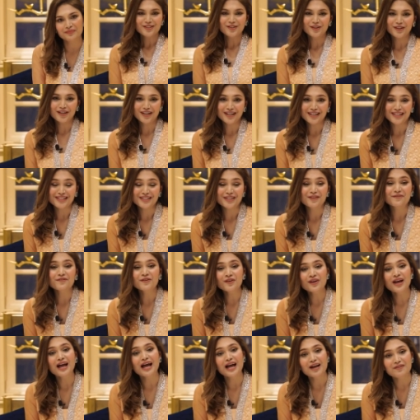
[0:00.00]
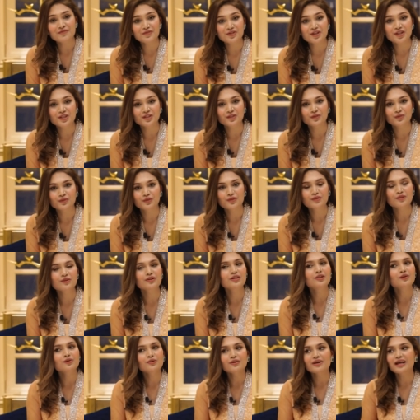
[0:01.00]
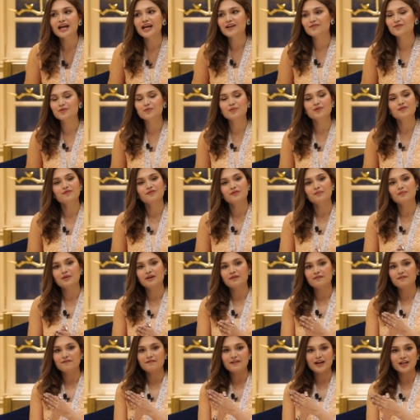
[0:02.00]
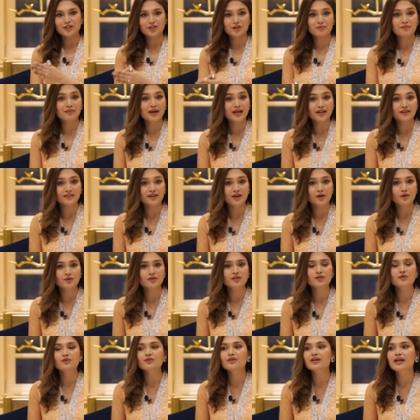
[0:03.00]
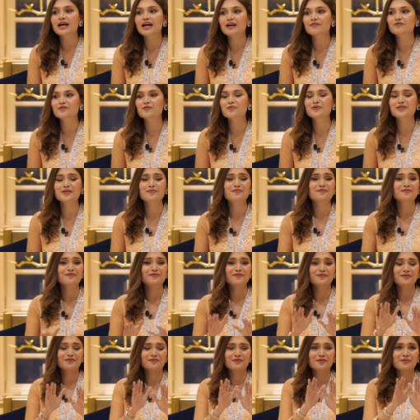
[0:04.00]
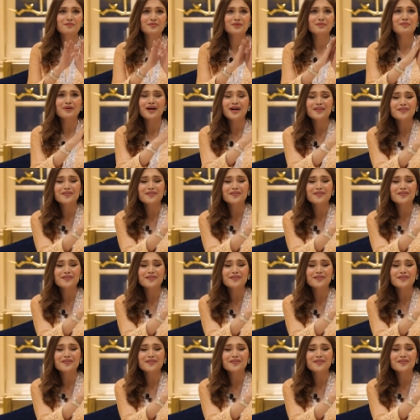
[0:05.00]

So, girls, if you have it in you, you know, you don't have to be from a fashion background. You don't have to be some from some